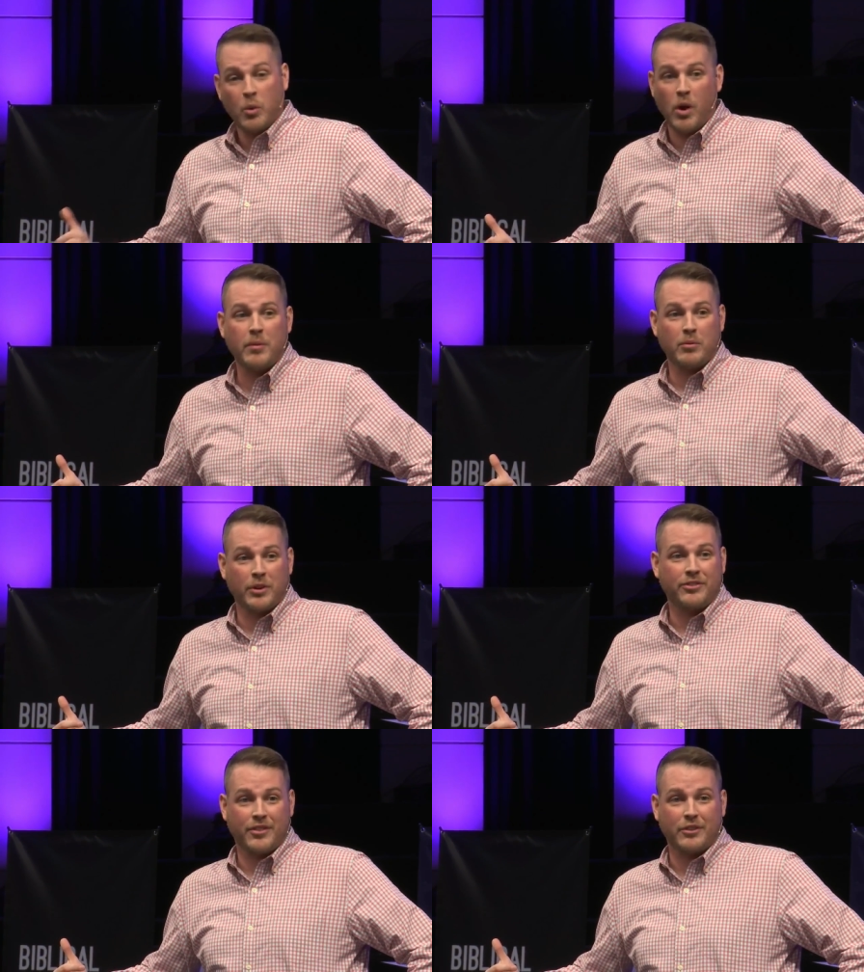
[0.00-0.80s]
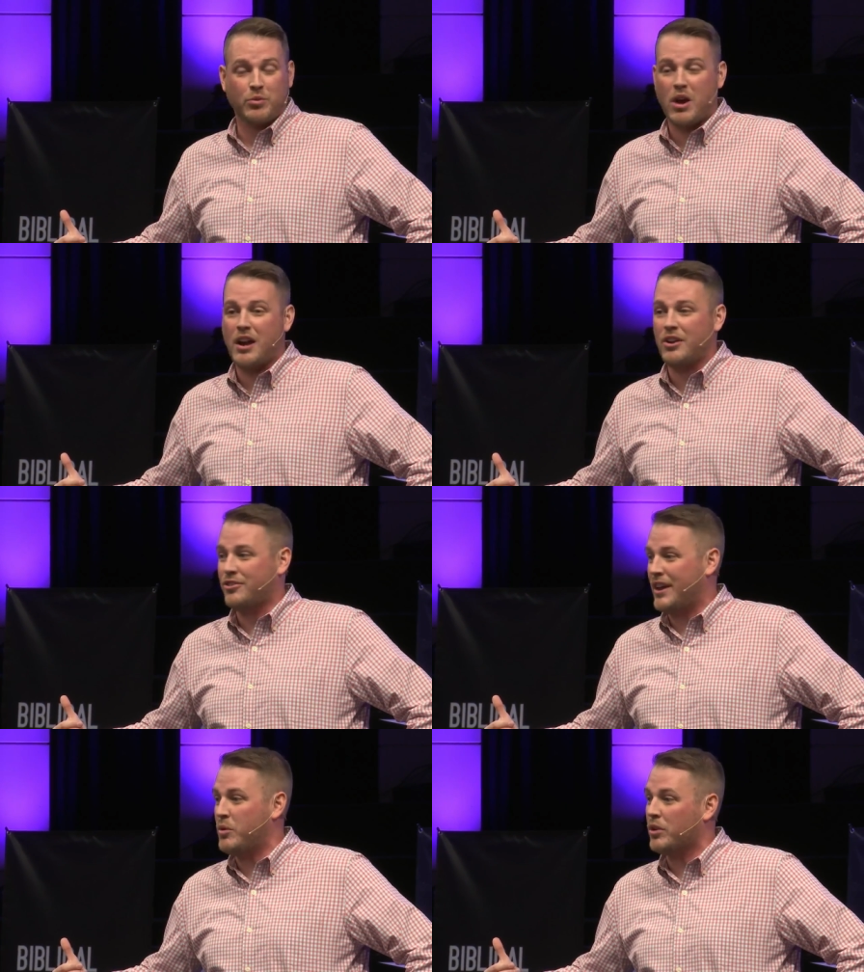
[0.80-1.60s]
What this writer
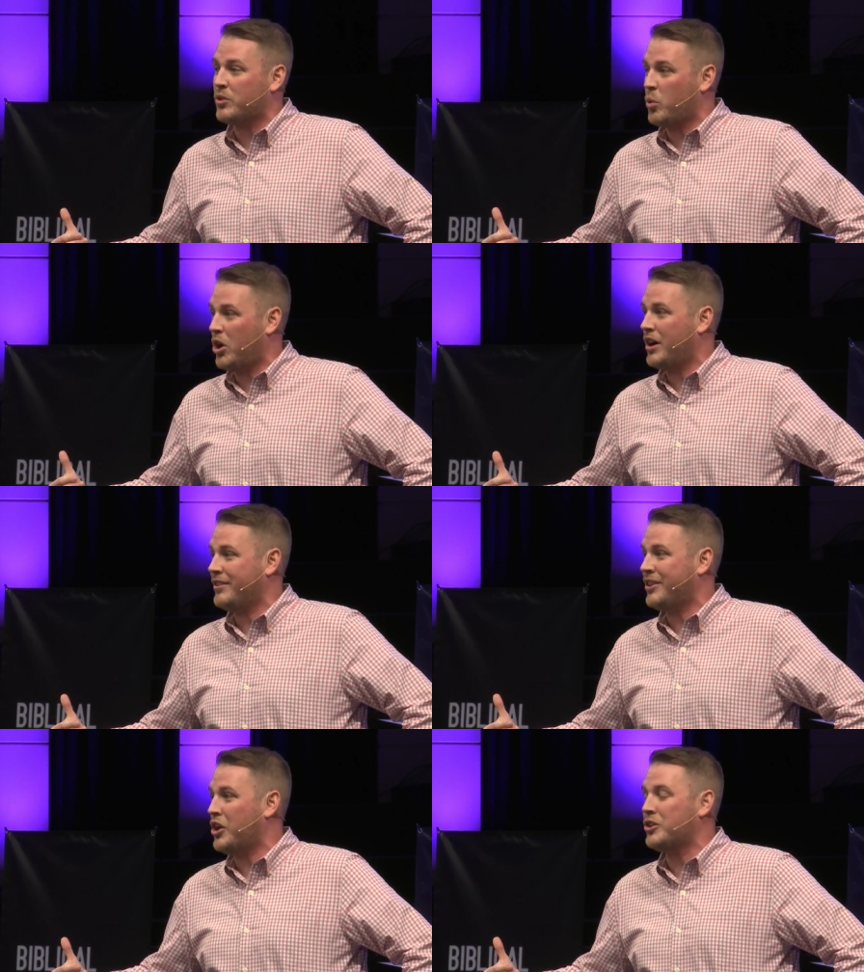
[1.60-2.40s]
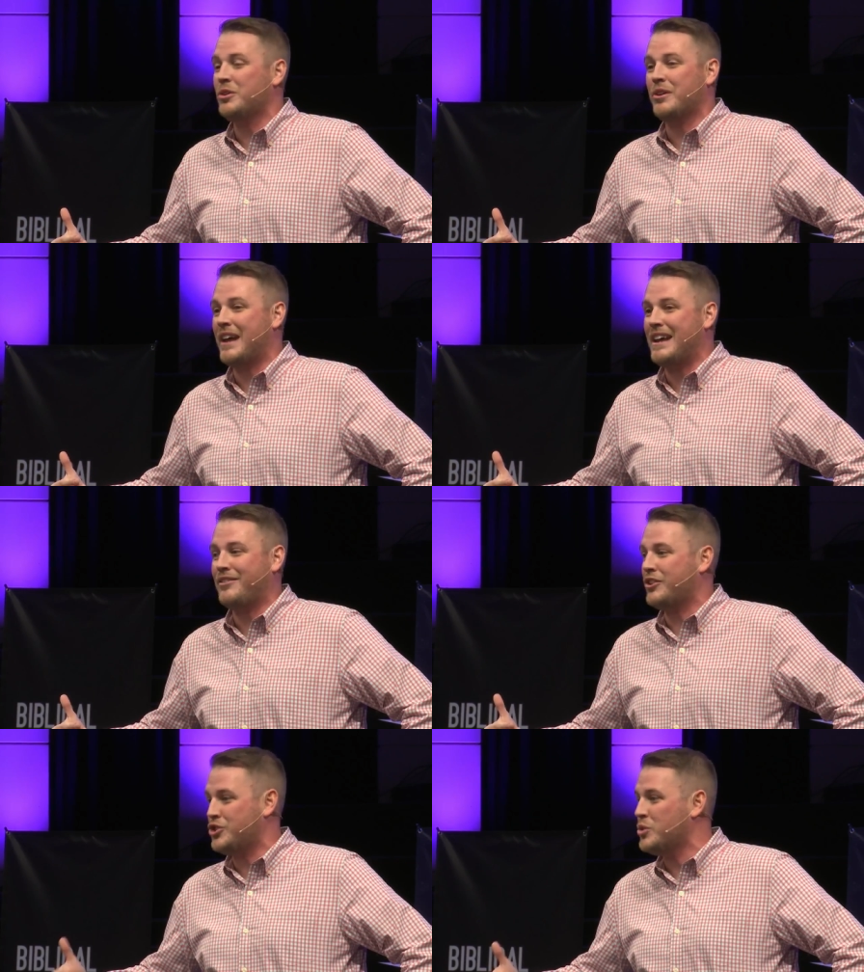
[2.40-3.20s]
is saying, what the word is telling you today
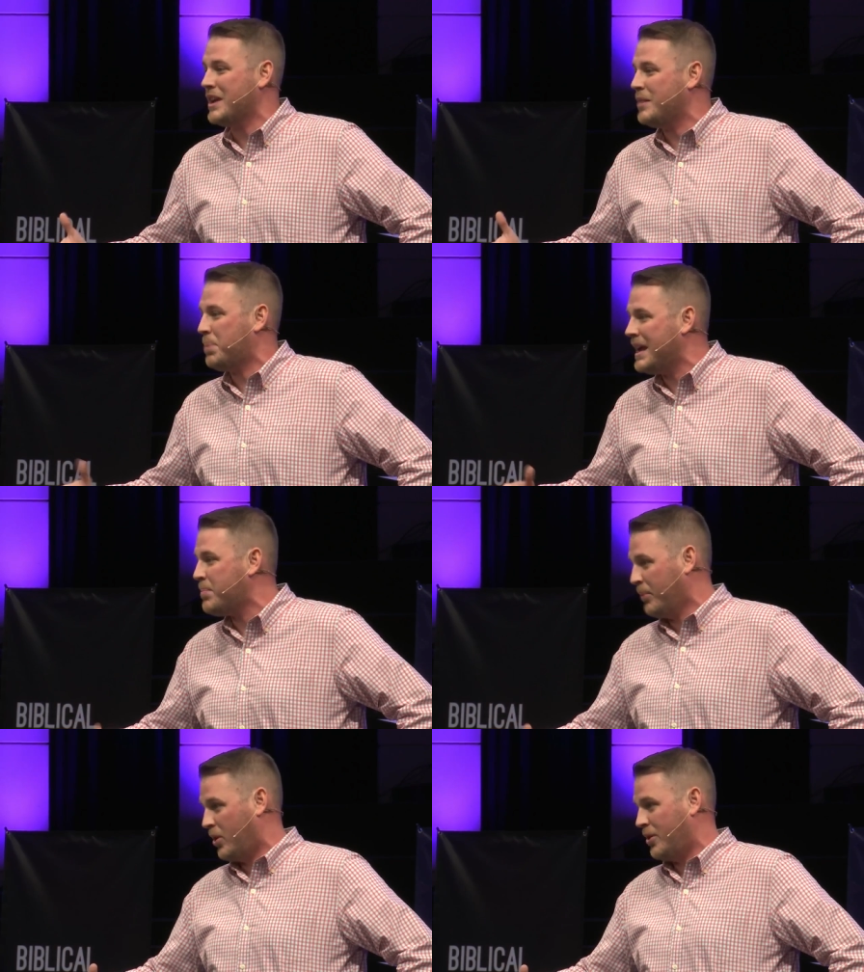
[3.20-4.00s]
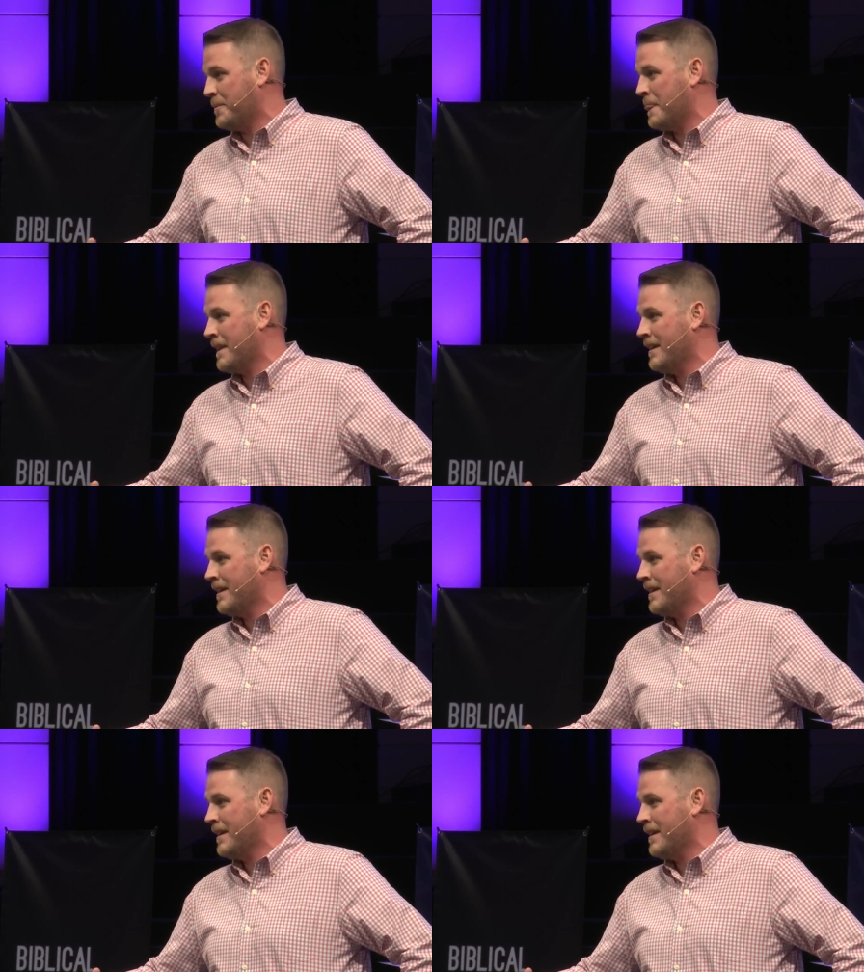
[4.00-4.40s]
is that you need people,